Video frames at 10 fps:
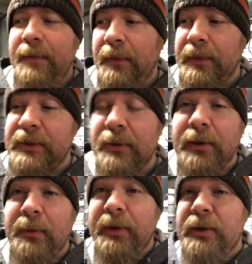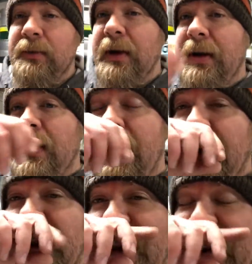Also going to be doing
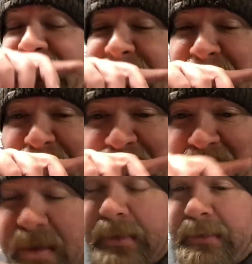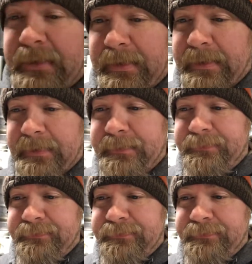a, not